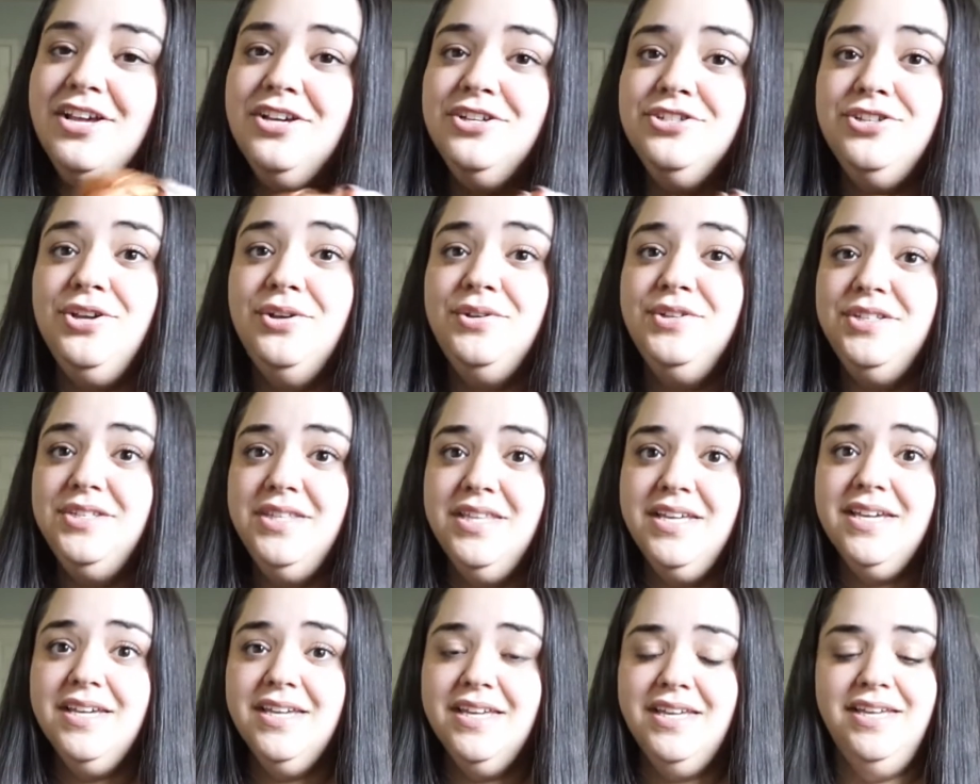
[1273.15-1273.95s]
So I was
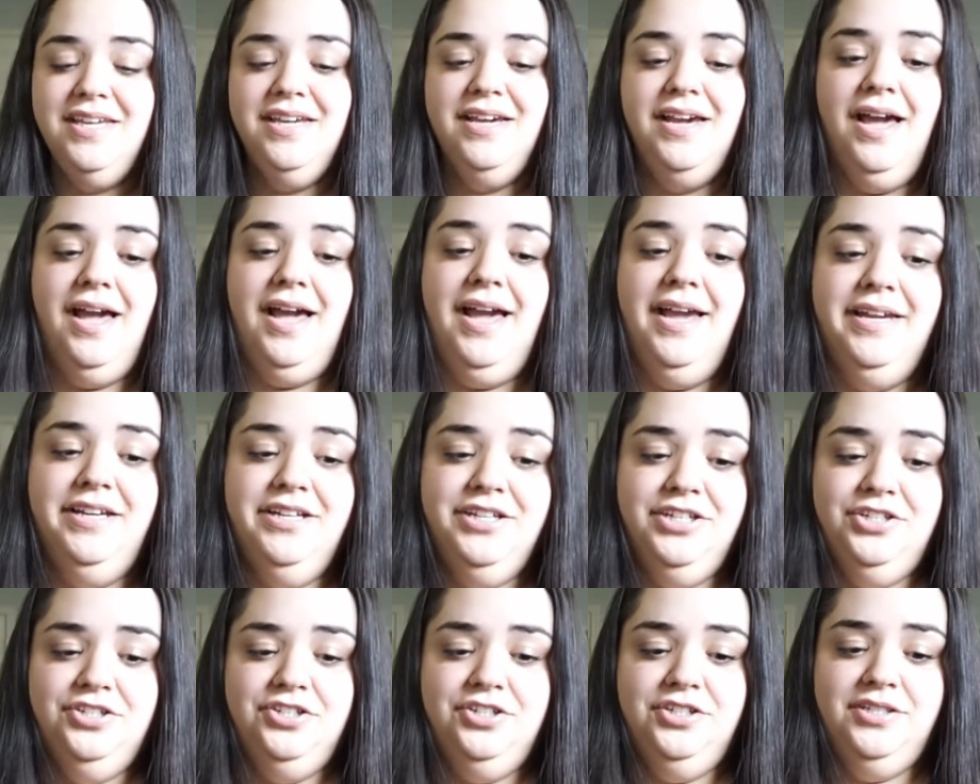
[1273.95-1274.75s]
thinking I
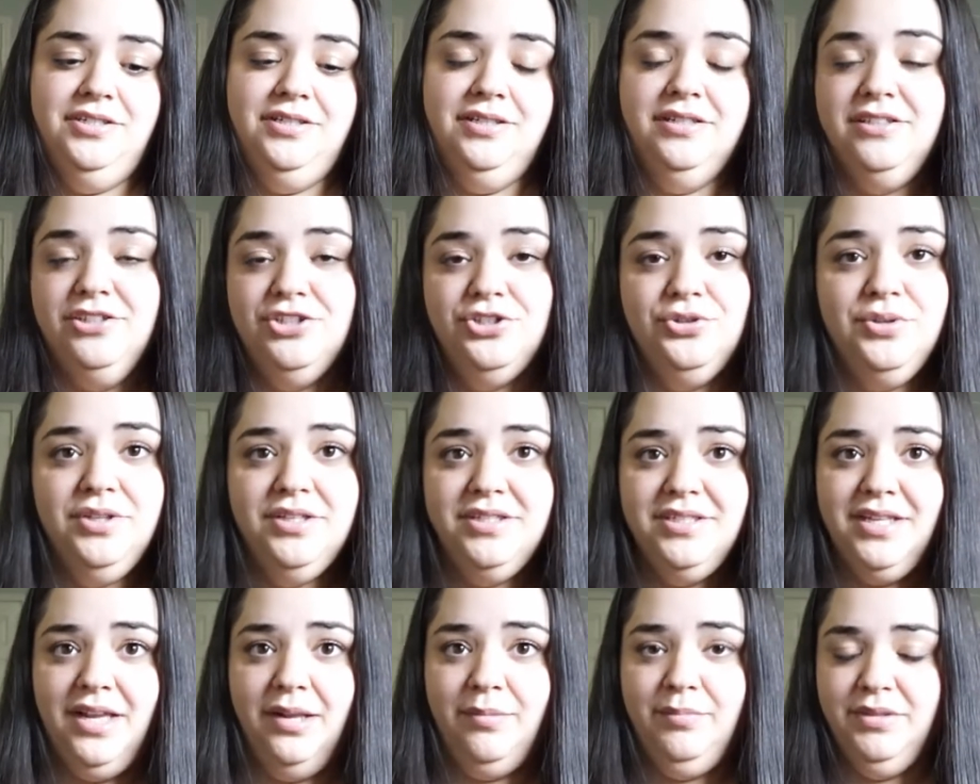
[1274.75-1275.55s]
could just do
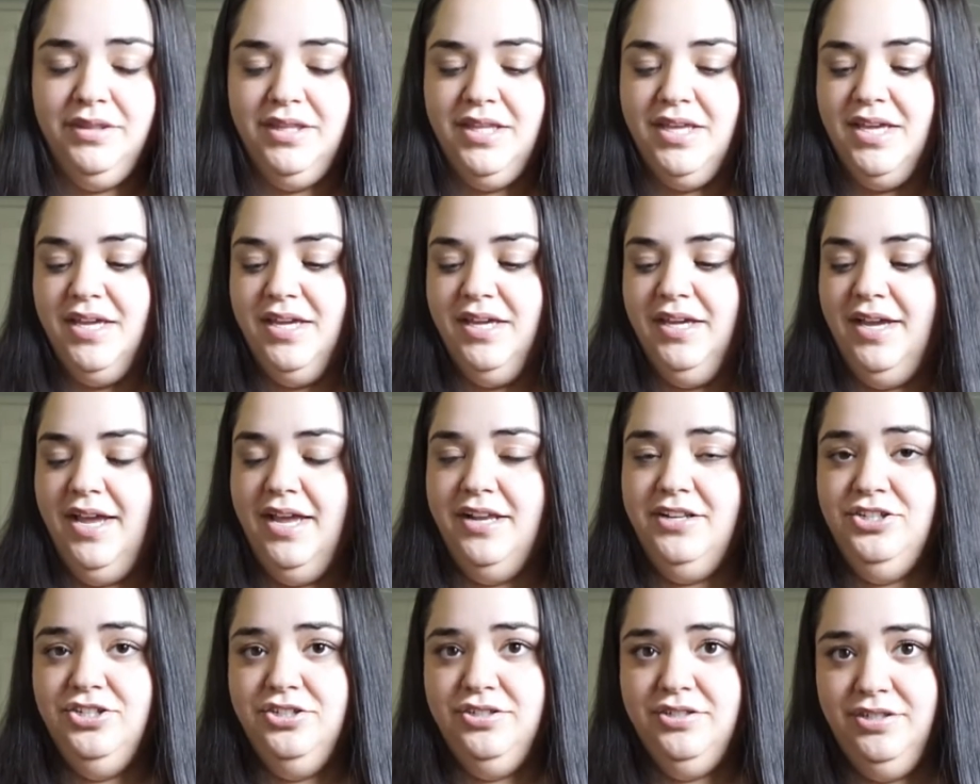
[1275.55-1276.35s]
the same thing
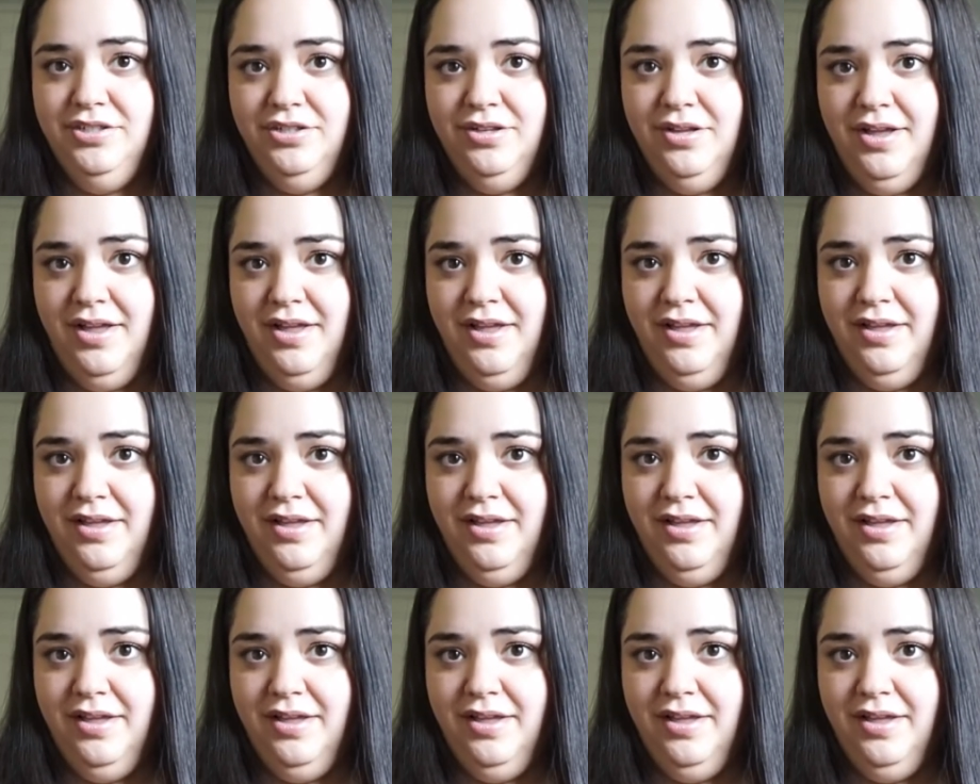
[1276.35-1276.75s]
and just